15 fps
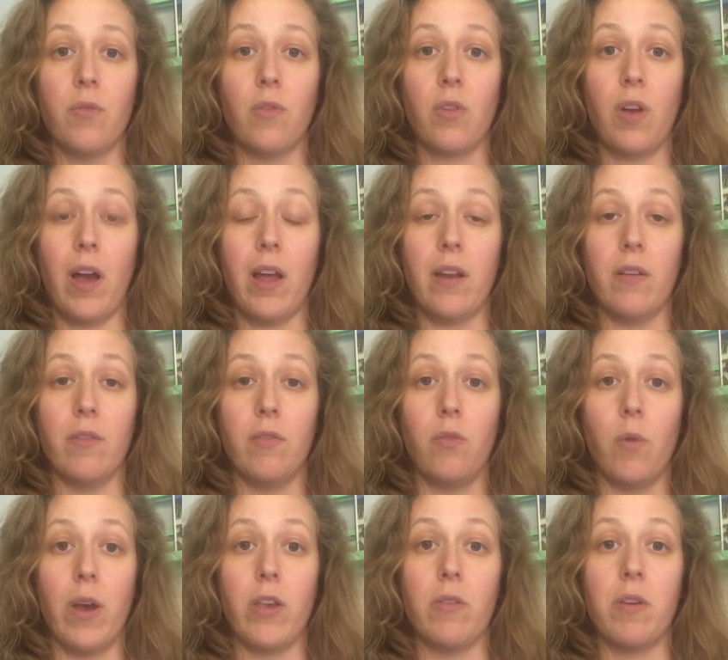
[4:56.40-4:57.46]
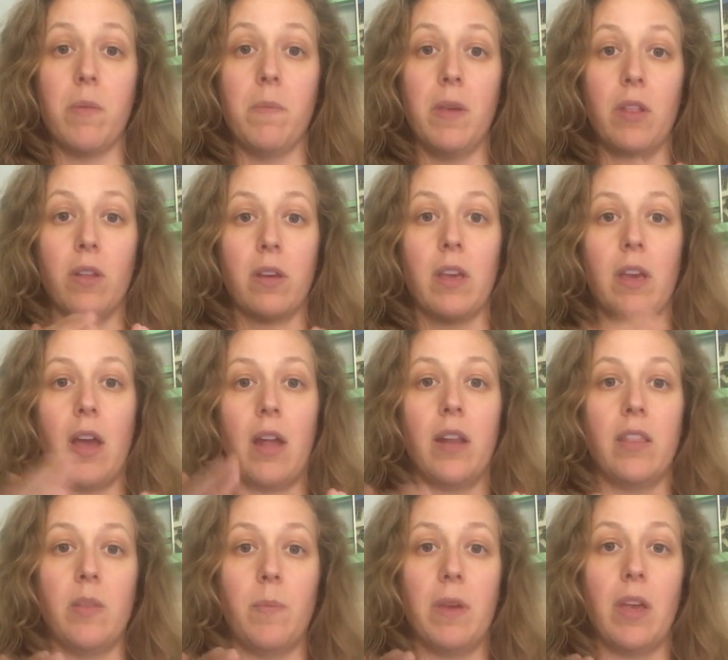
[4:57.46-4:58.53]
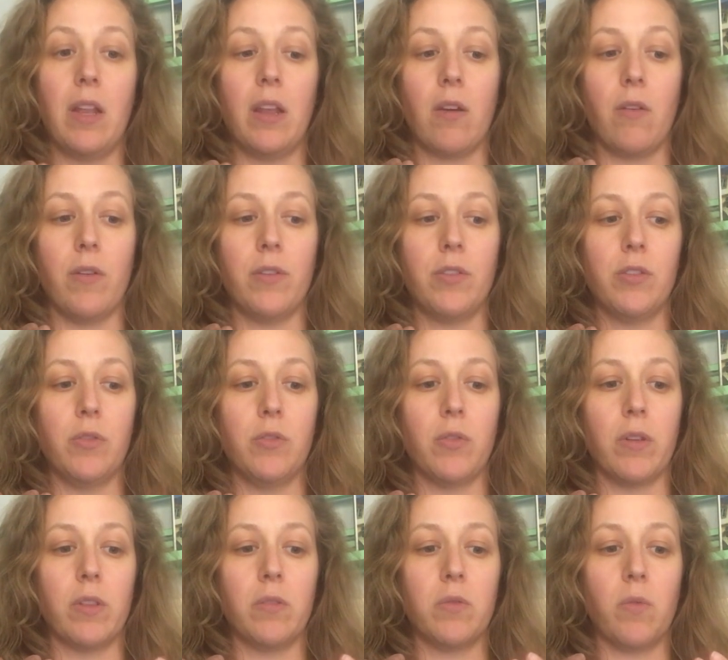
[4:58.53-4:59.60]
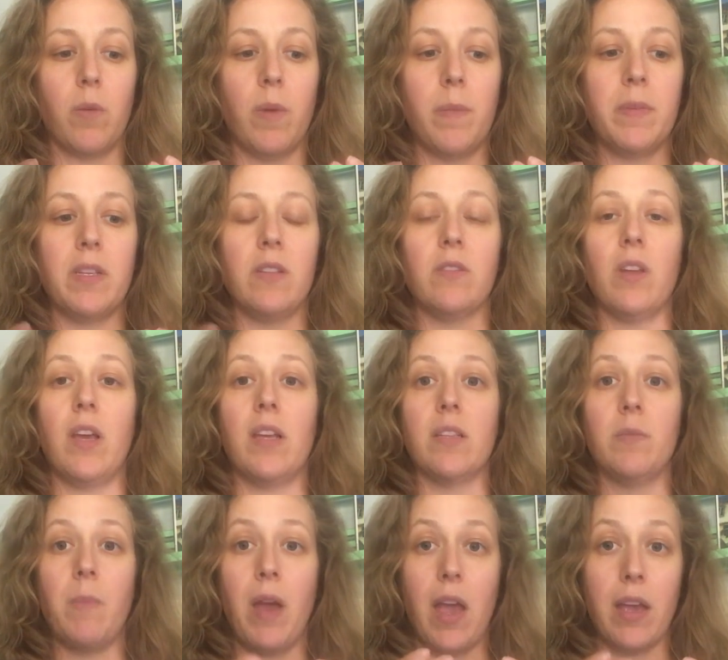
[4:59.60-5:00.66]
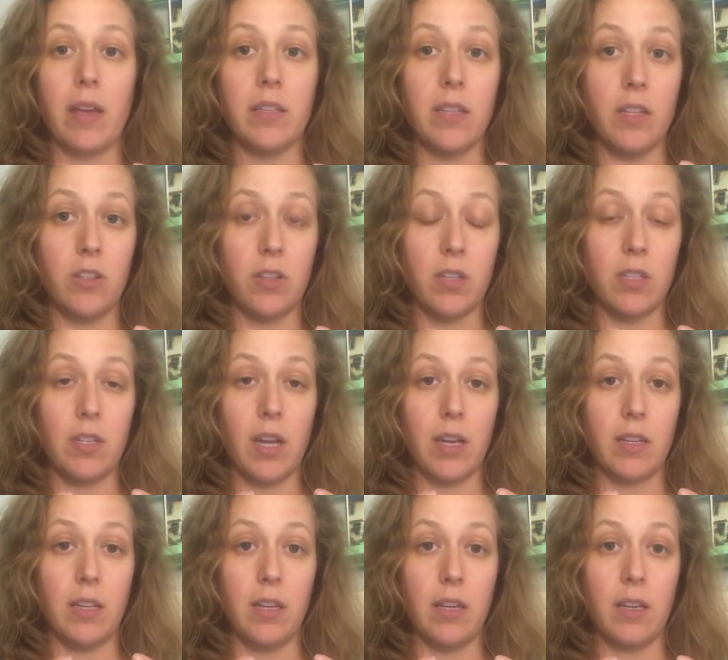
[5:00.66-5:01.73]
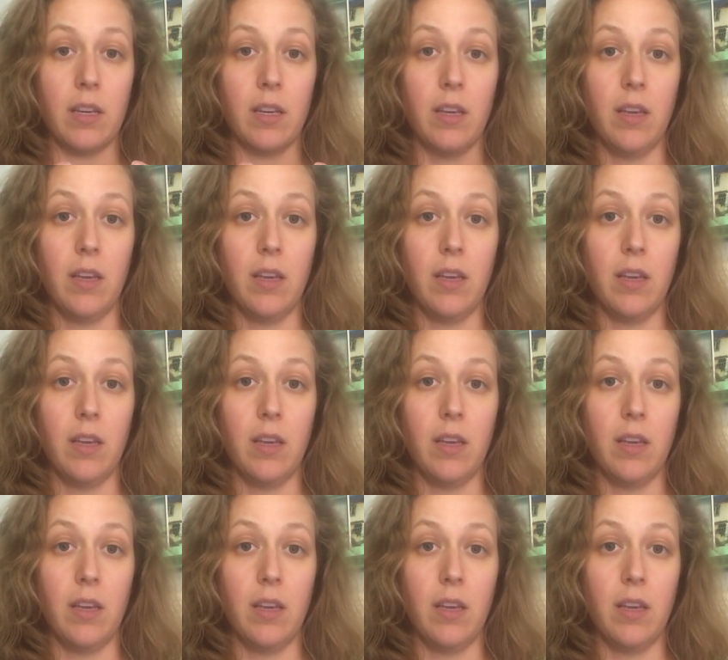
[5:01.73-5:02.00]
kind of what you can be looking at the beginning also during those warm-ups is paying attention to technique.